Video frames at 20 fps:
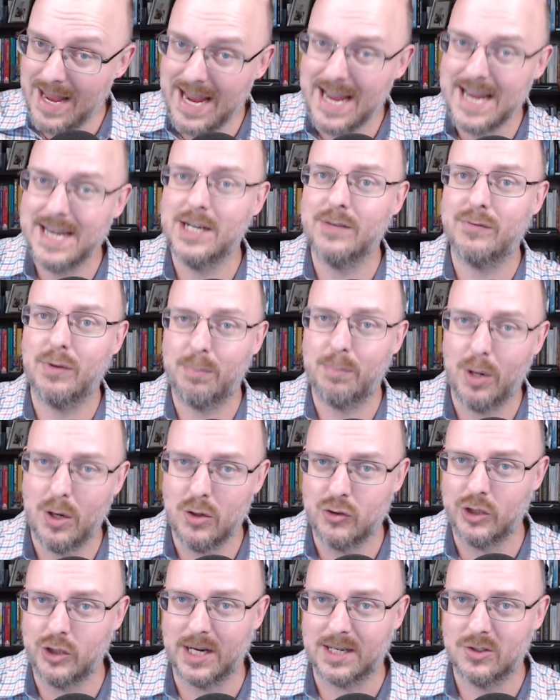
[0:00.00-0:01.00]
end of a
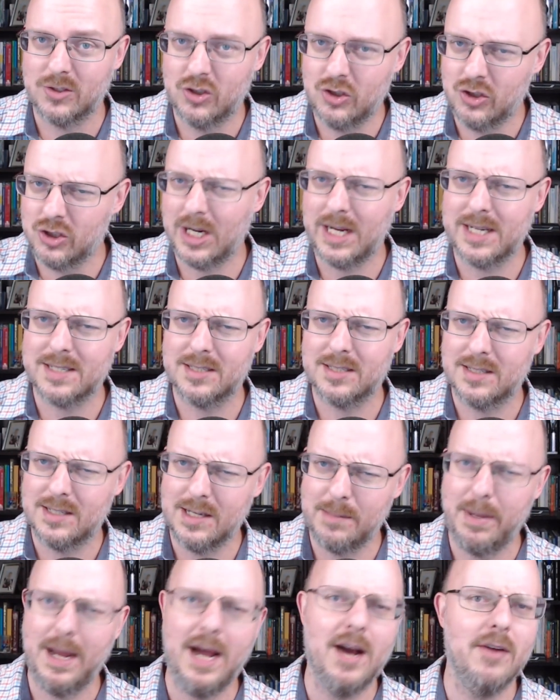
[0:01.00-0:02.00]
project. Just
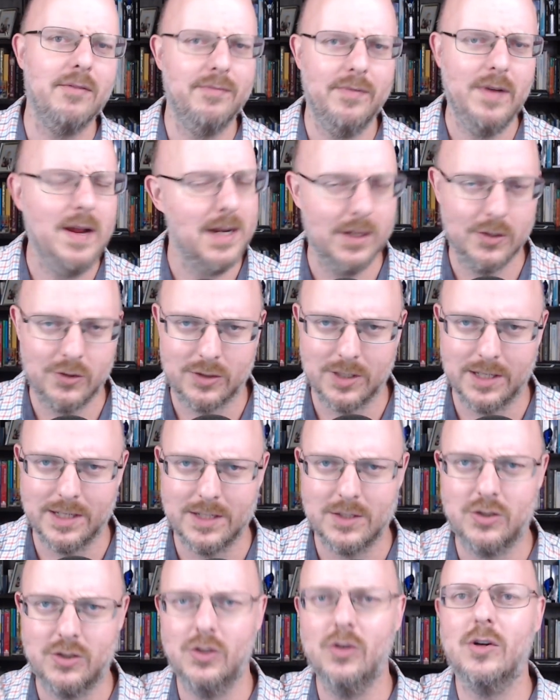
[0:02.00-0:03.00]
about finished it.
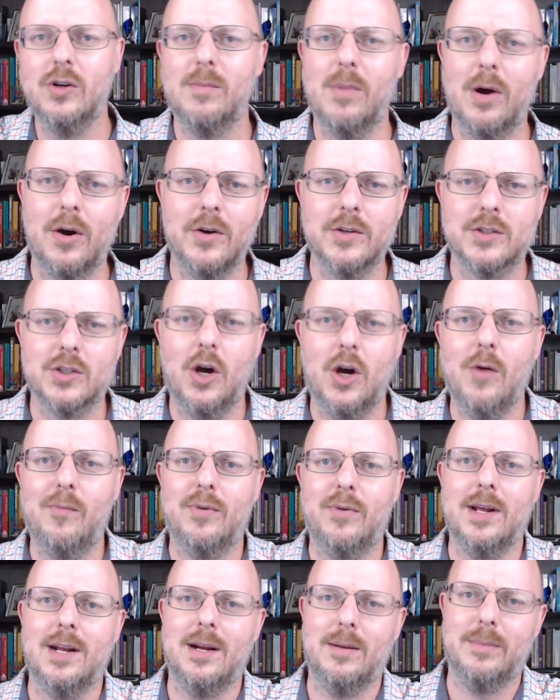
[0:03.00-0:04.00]
It's due tomorrow, so
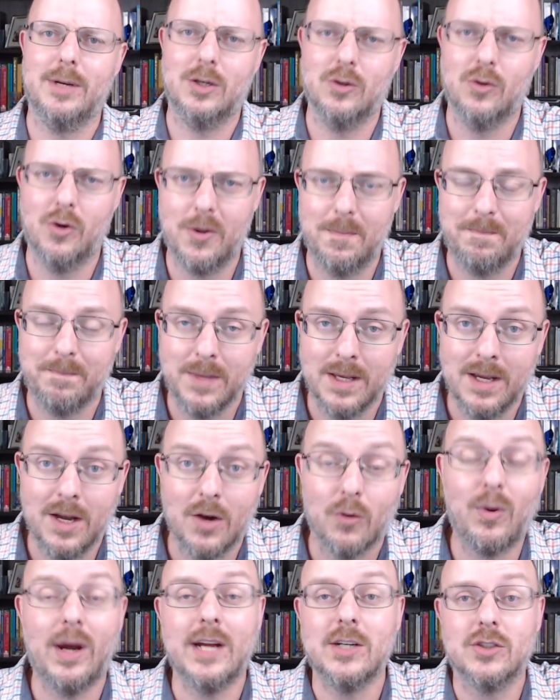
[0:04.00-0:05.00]
hopefully it'll be good.
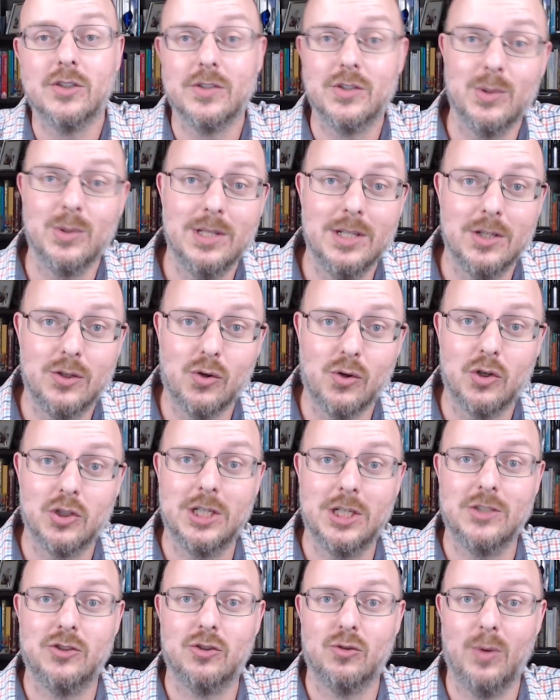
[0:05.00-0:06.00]
Rachel's doing the door
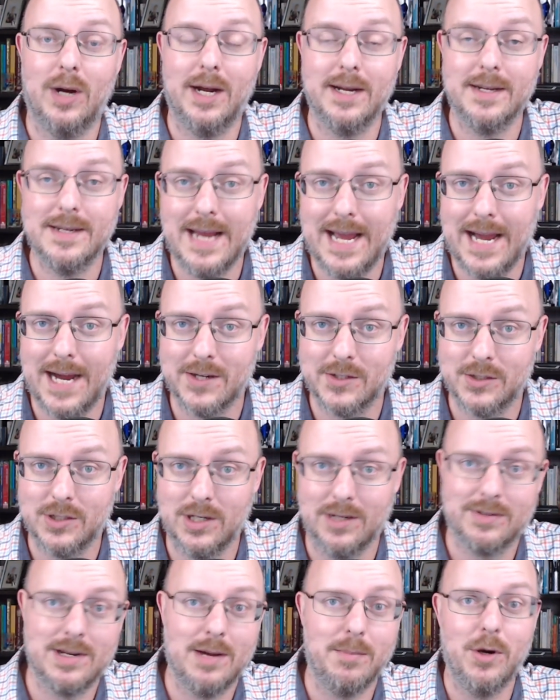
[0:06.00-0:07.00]
schedule right now,
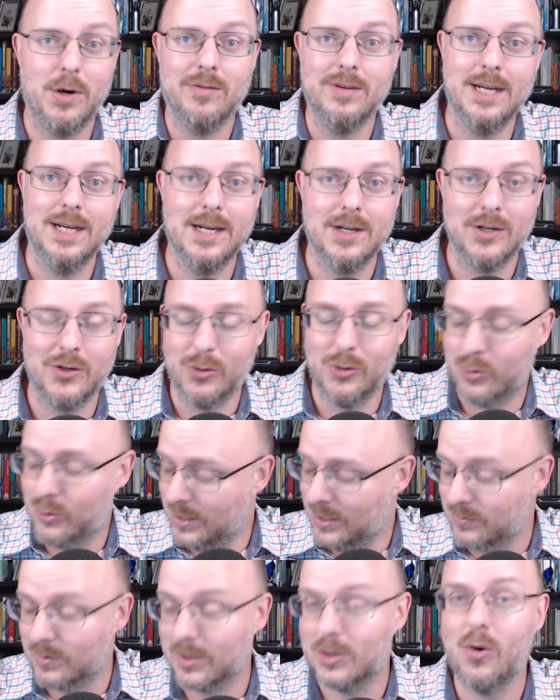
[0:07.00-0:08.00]
so I've come over here to do a
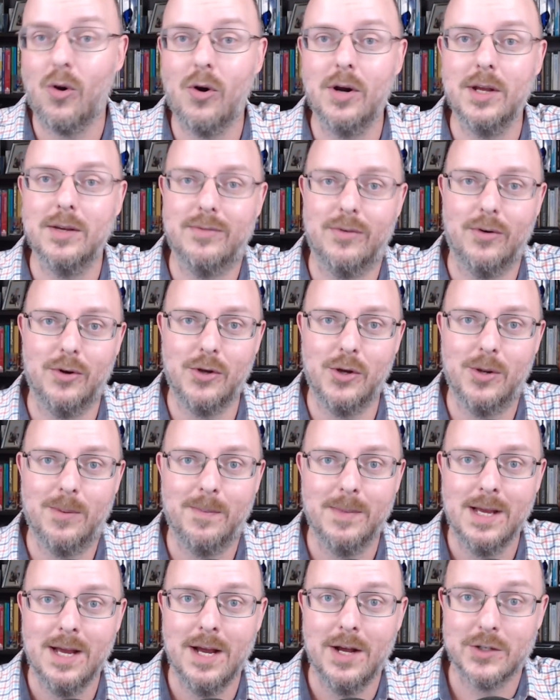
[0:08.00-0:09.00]
quick recording for you.
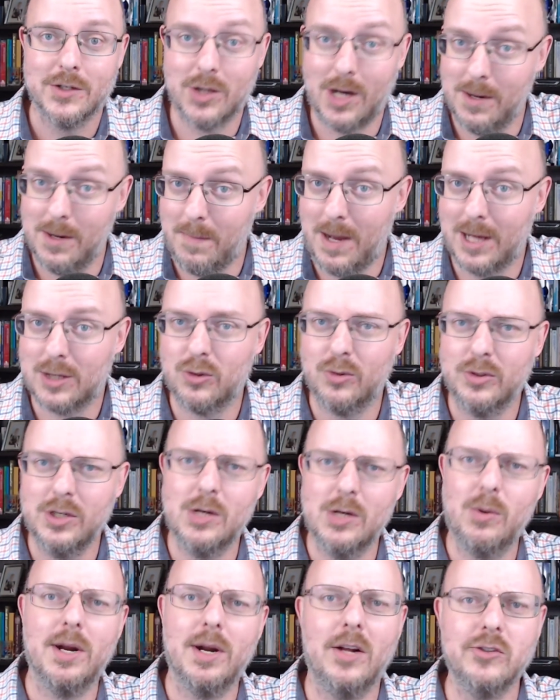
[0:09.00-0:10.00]
So I, I thought,
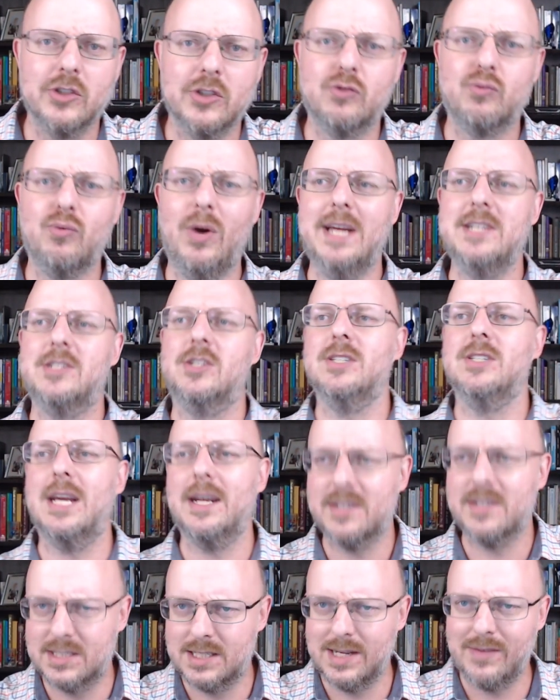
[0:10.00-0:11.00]
you know what, I'll just race and
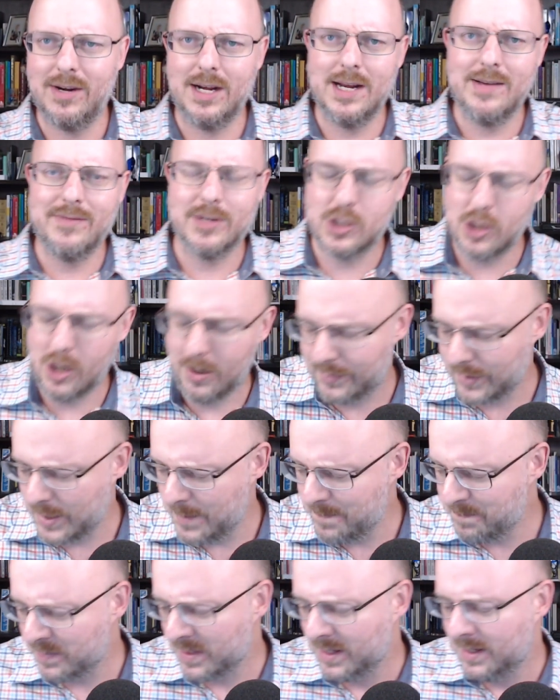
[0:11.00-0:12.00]
get a seven eleven
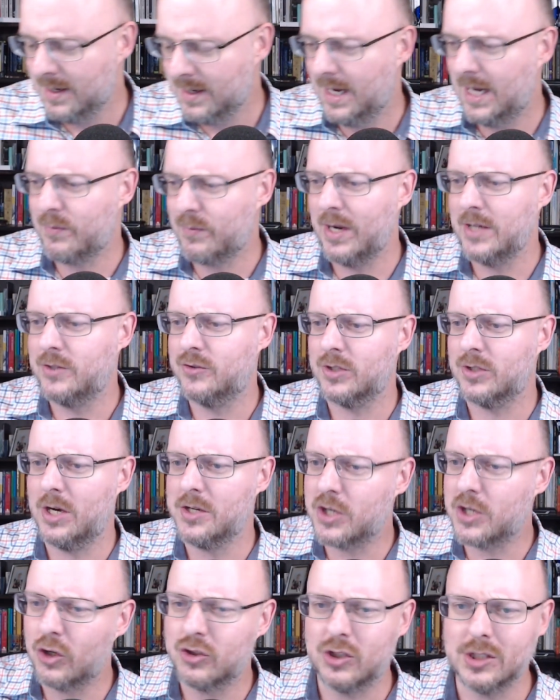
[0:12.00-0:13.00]
coffee. And Rachel
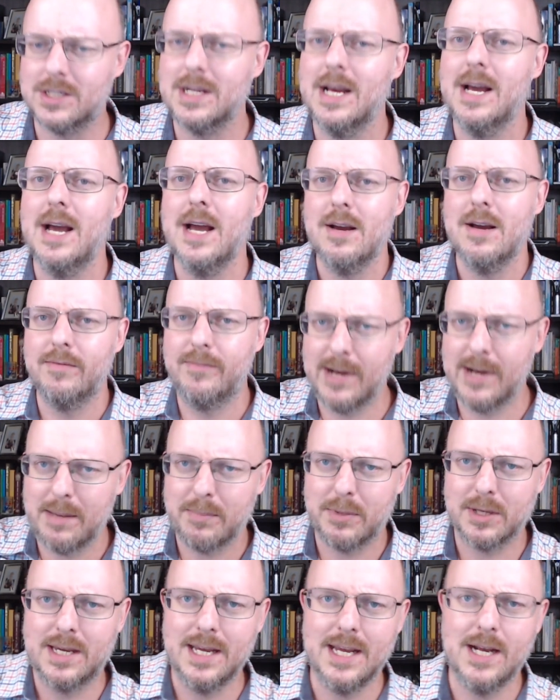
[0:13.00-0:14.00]
goes, oh, just fill
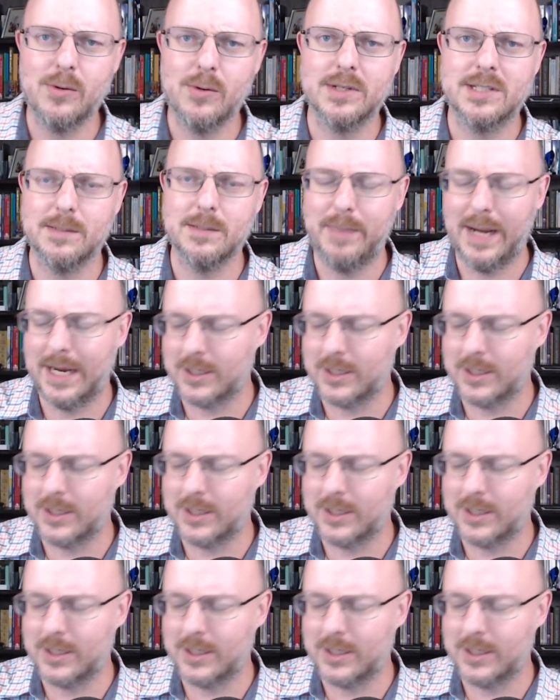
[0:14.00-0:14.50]
up the Kia with some